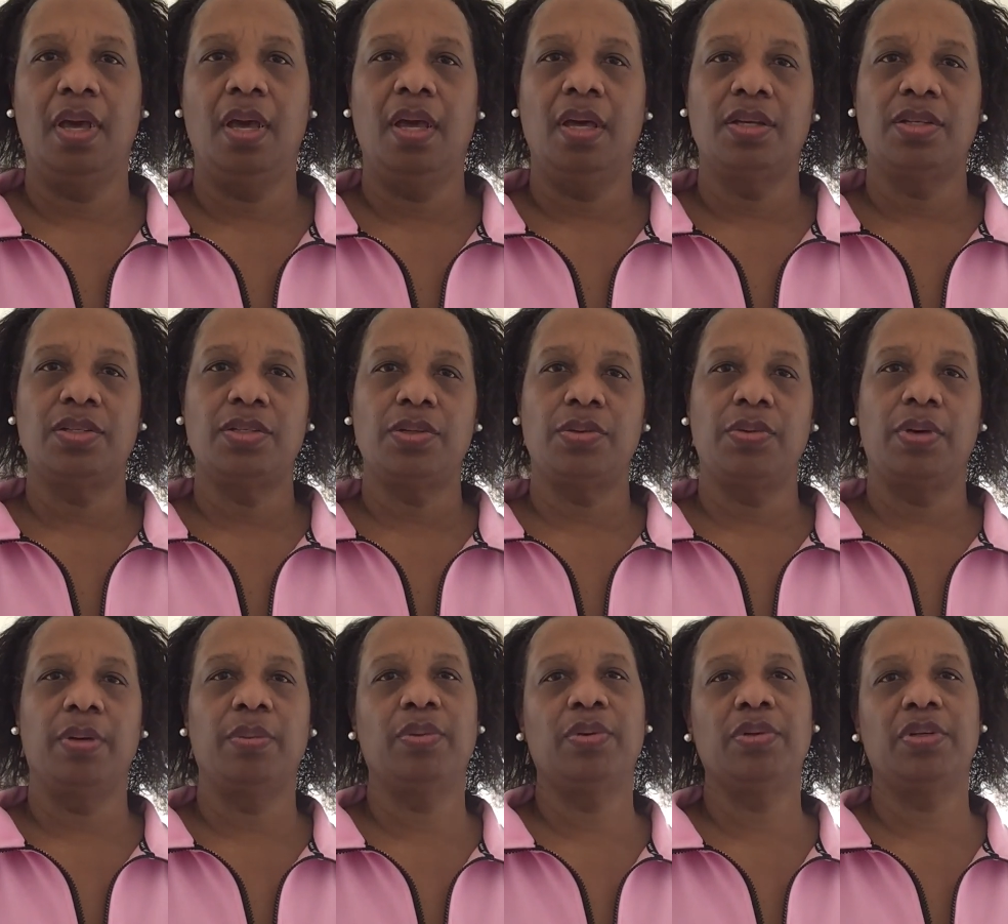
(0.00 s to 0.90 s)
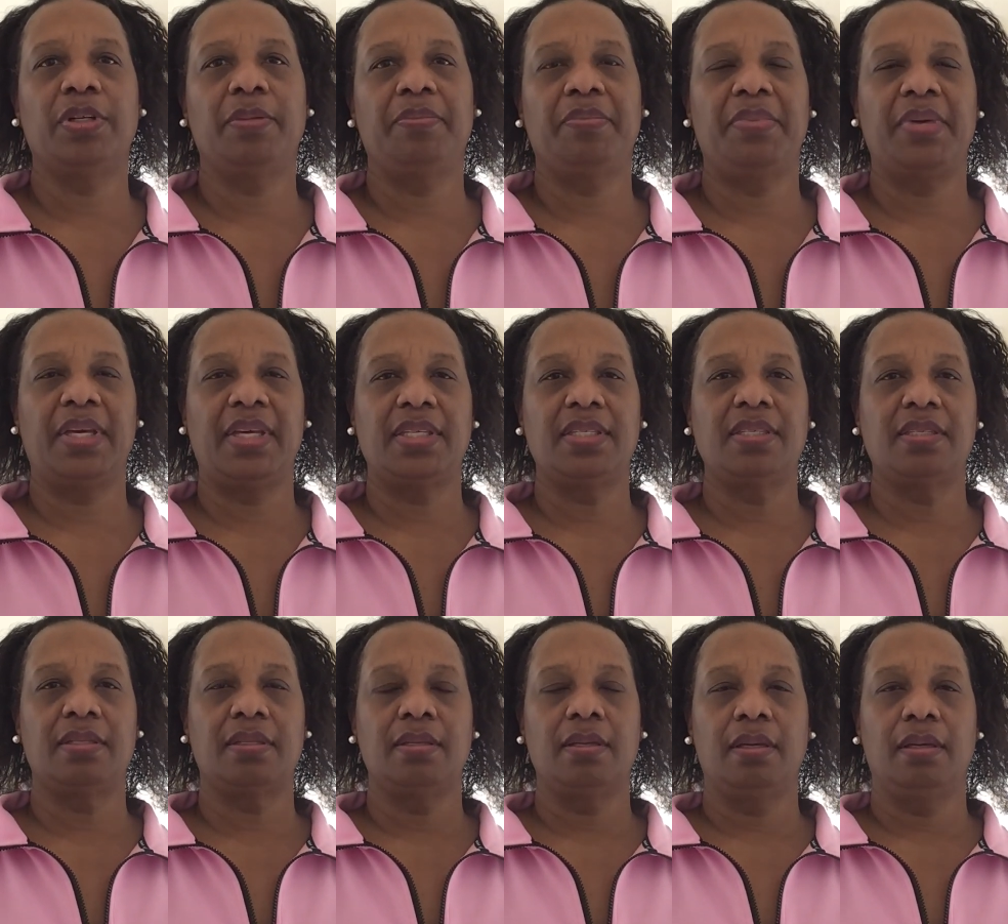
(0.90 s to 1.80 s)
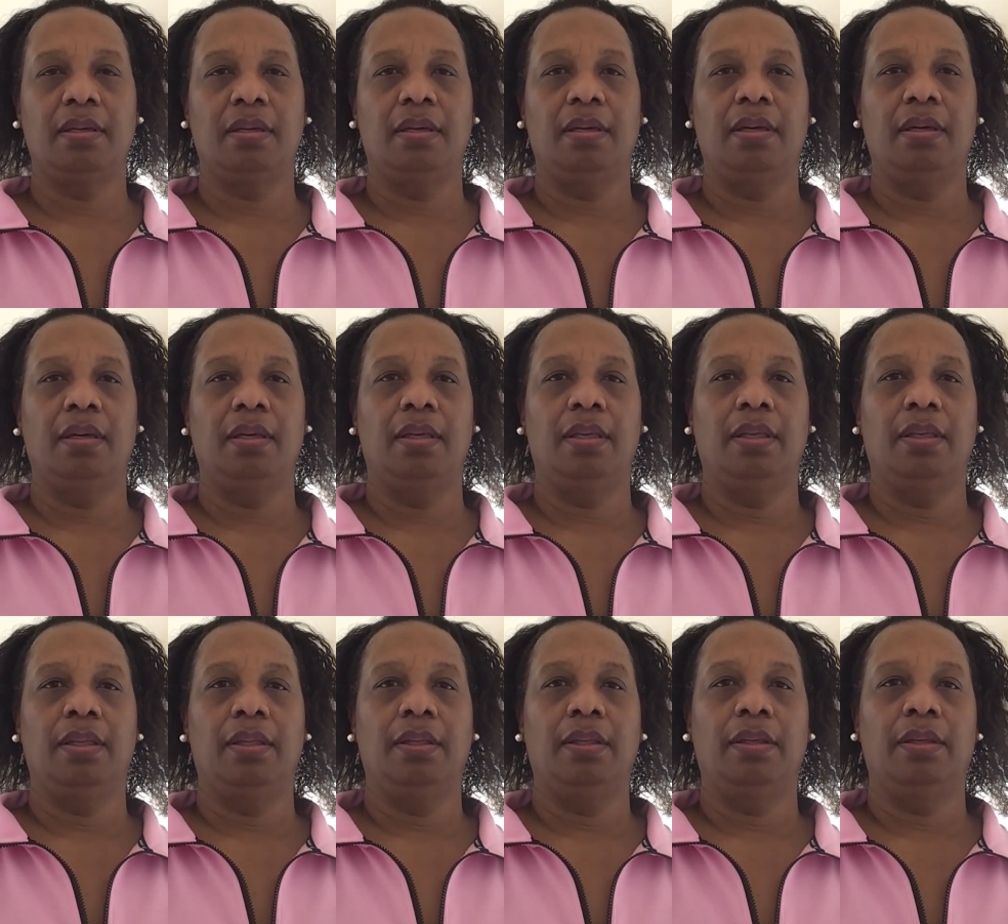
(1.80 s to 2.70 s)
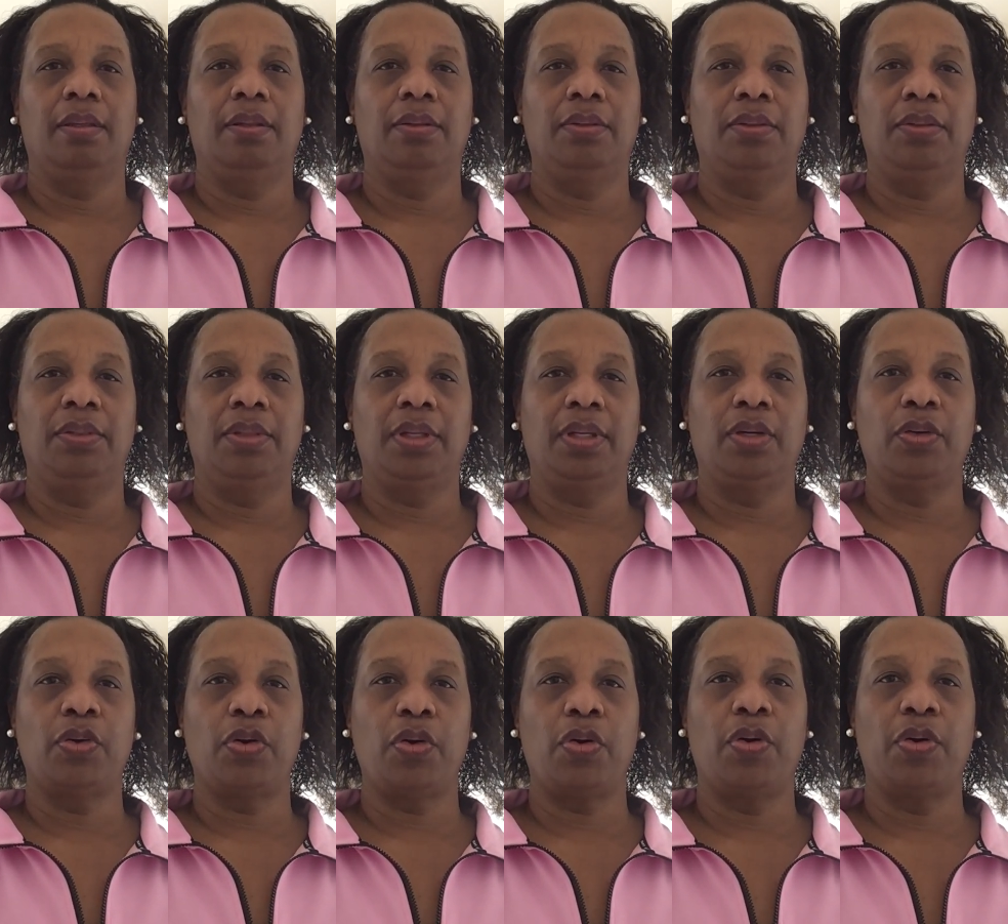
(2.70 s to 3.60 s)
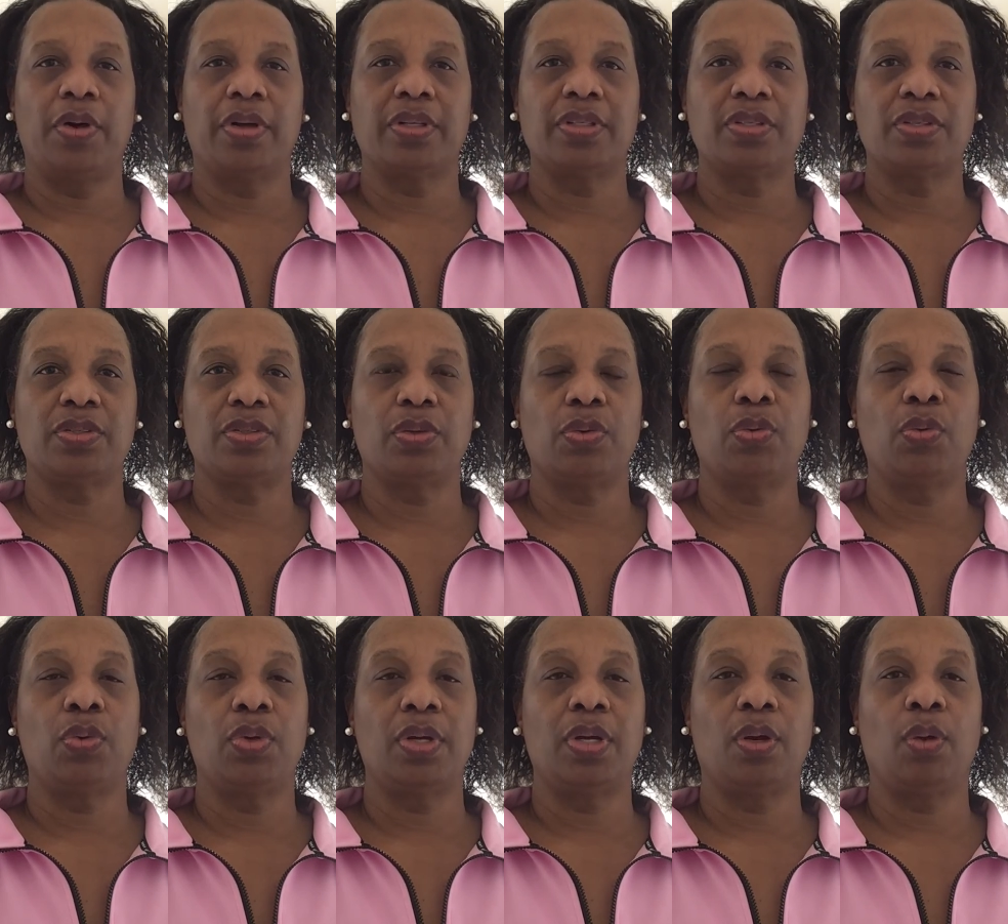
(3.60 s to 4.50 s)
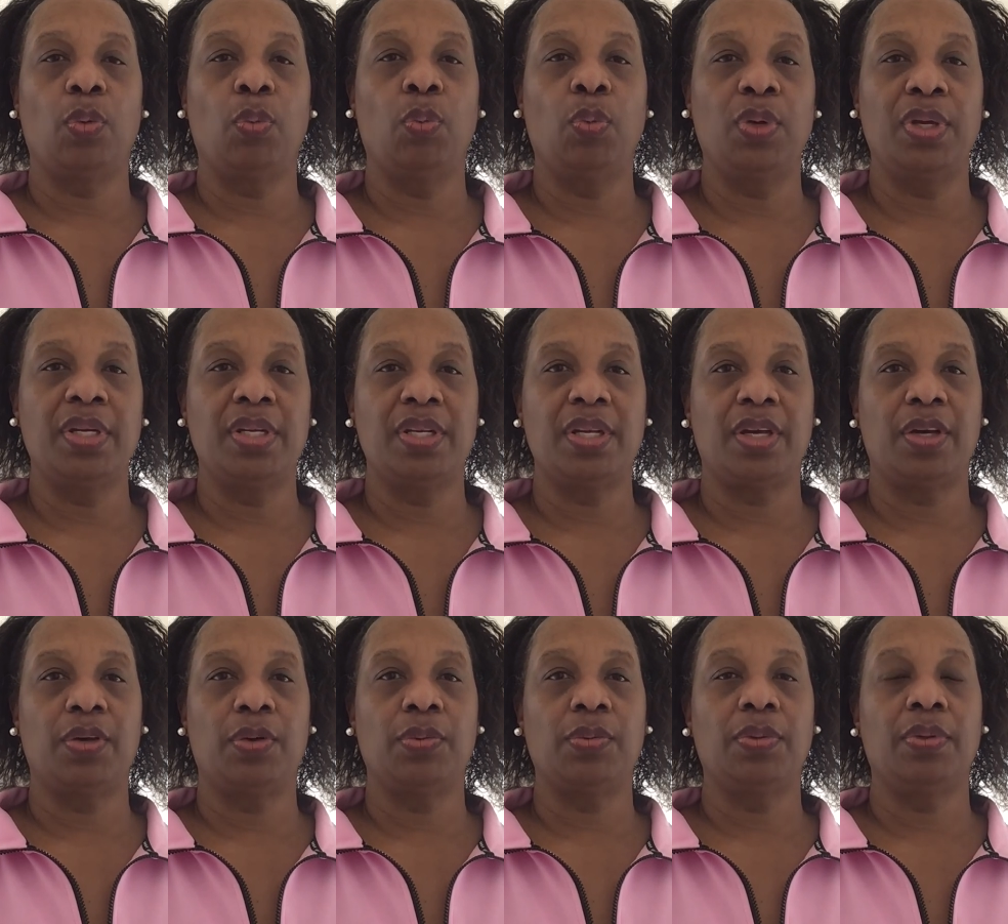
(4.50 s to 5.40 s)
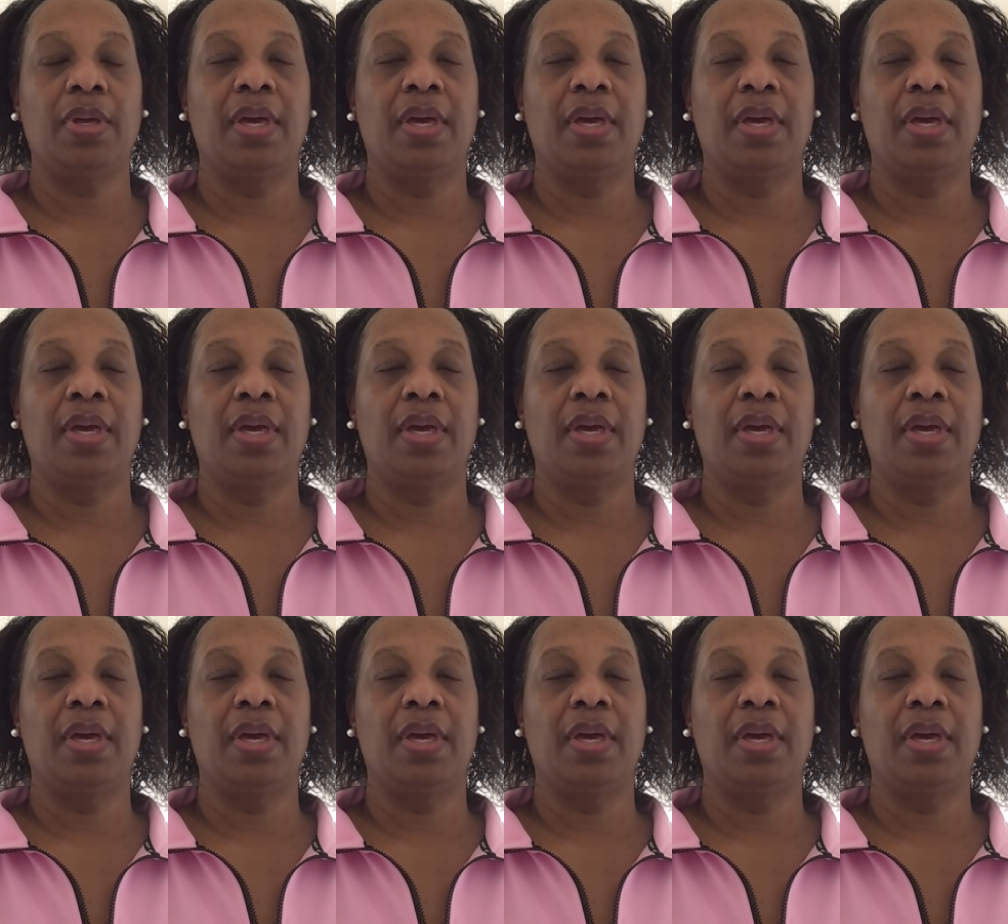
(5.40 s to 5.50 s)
So I'm going to base the cost on a window